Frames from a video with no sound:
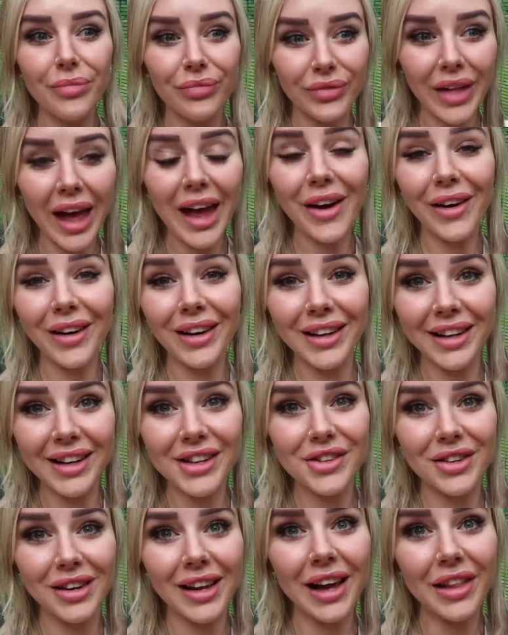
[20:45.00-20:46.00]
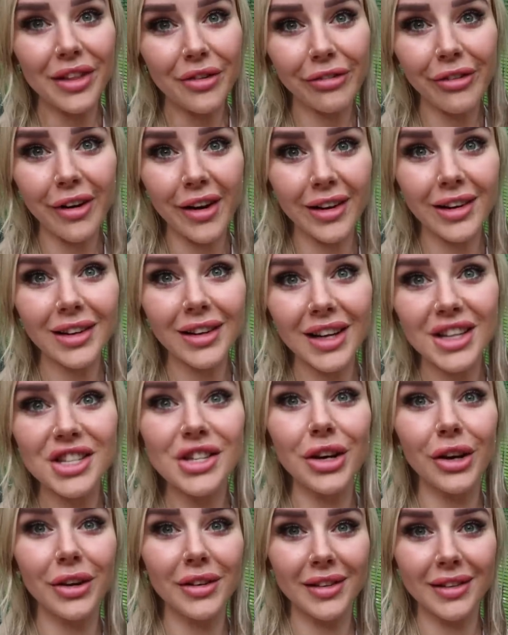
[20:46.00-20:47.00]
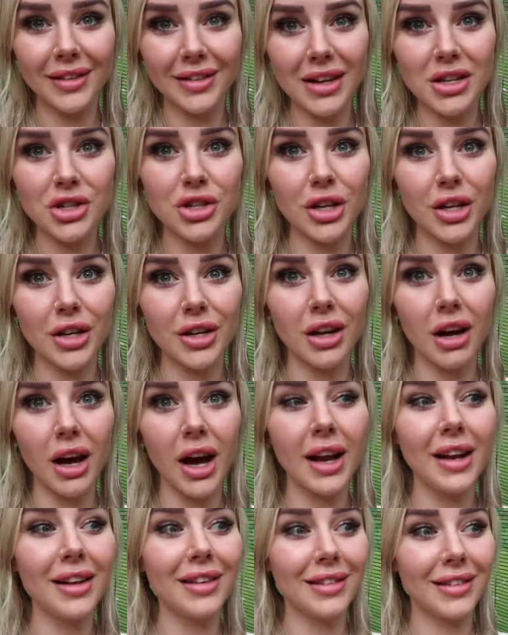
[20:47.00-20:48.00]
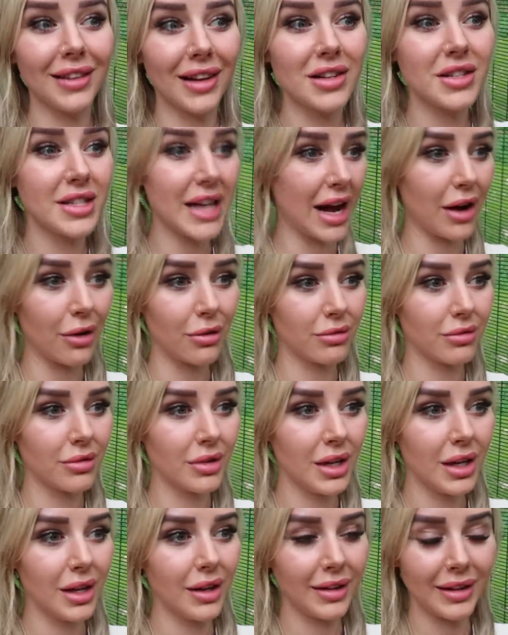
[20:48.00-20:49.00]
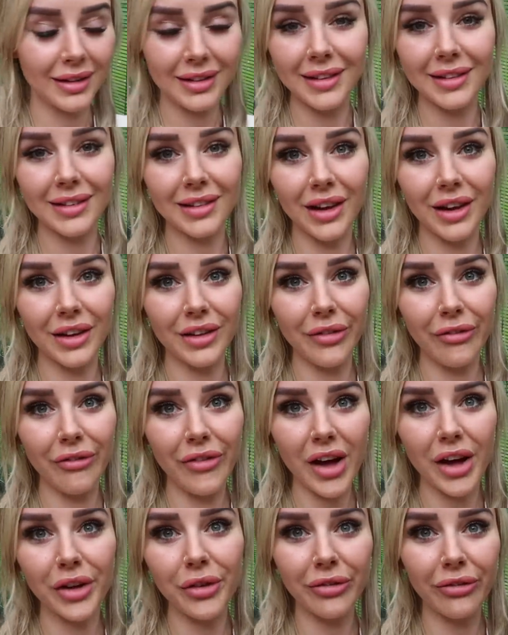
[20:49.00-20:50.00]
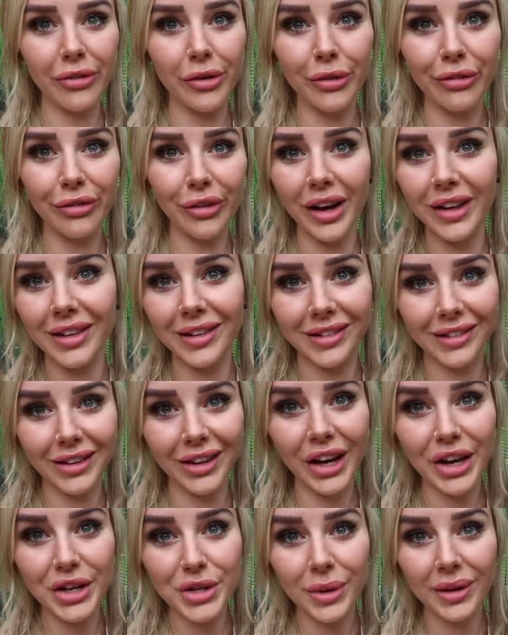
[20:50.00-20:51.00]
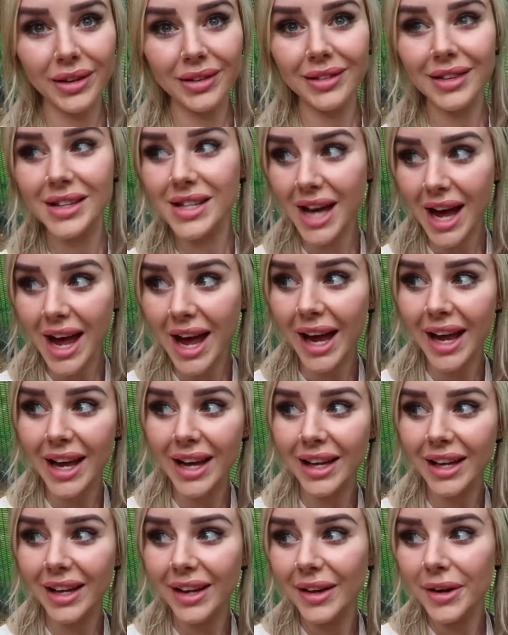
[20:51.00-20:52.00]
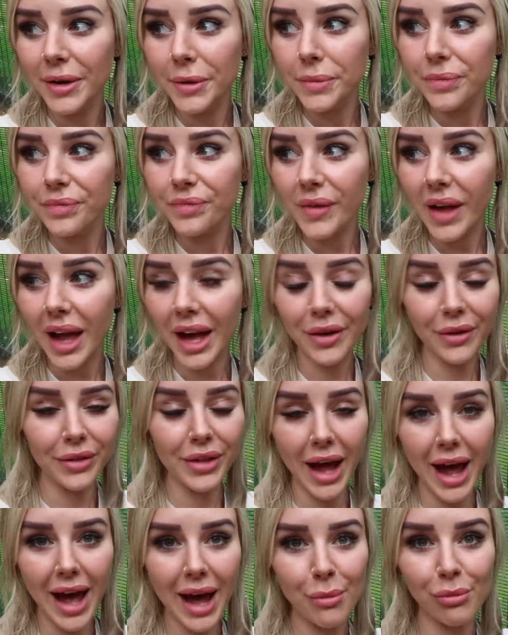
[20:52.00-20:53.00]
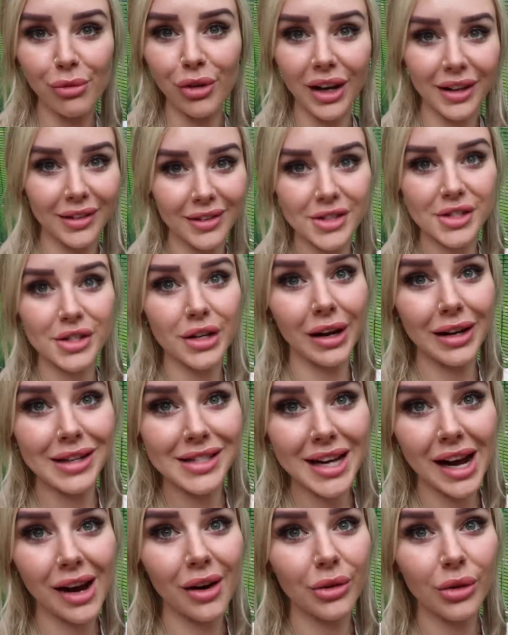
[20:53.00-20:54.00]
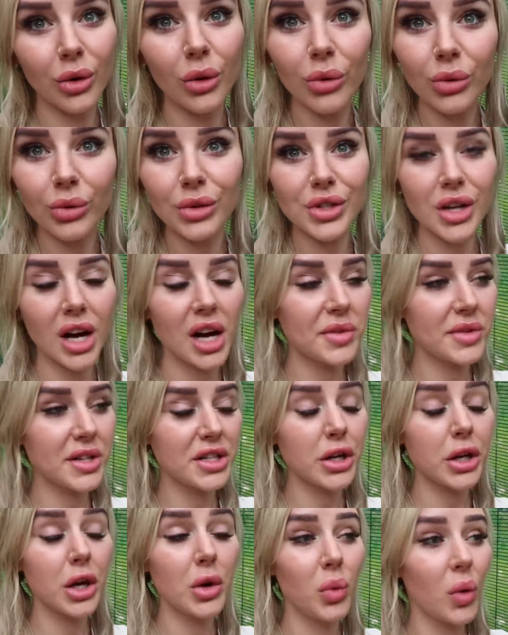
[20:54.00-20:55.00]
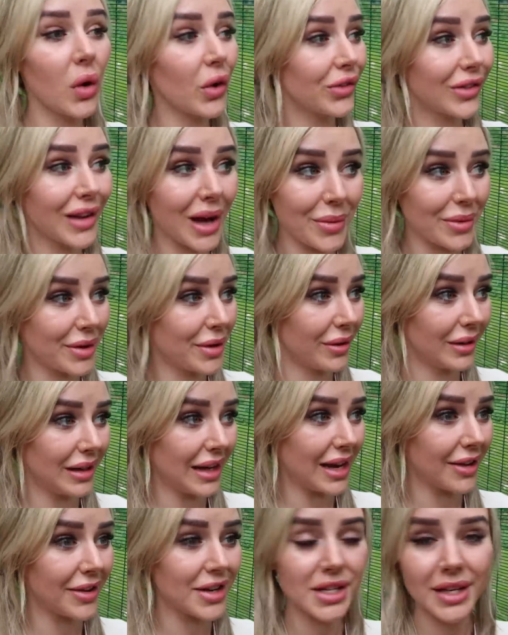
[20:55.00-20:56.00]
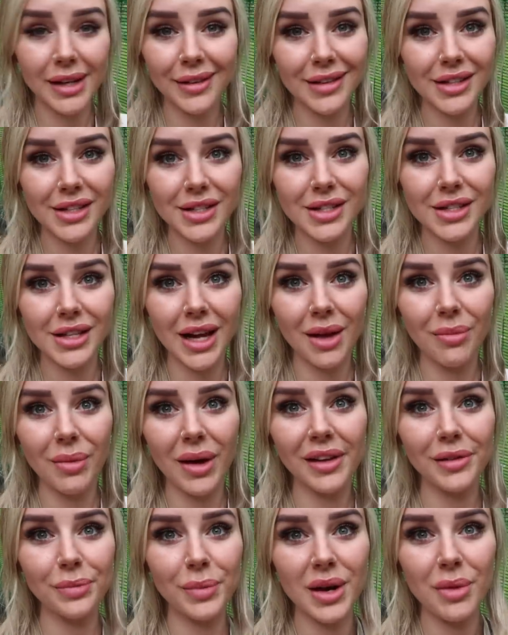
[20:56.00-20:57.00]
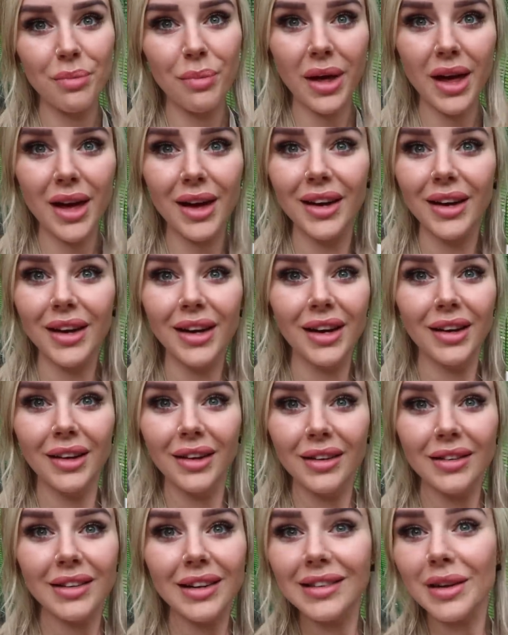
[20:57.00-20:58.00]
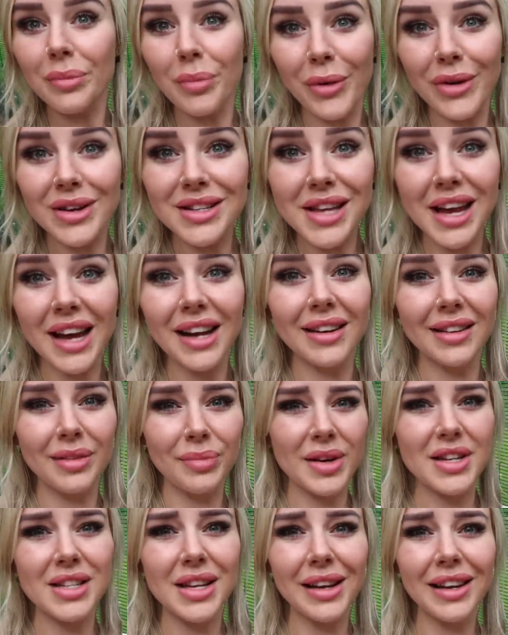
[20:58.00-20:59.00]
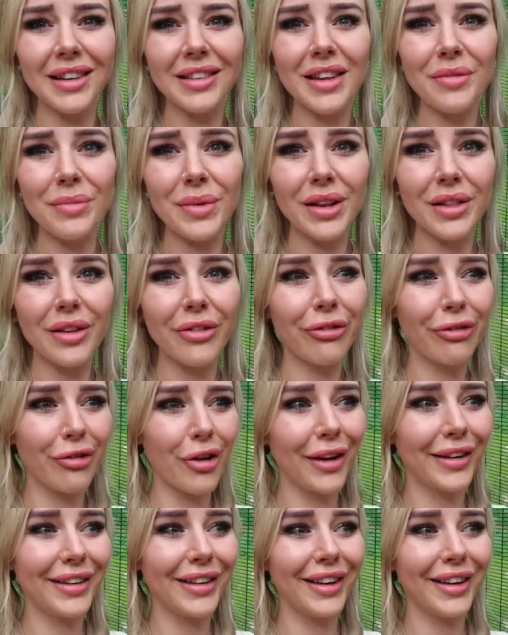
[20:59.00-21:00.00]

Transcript: They are literally at the front as you go to the station and it's down. This is like the third or fourth ride that's done it to us today. And on the app, rides are just going down all the time, so I don't know what's going on here at Chessington today, but it's been a bit disappointing, especially because they've been at the front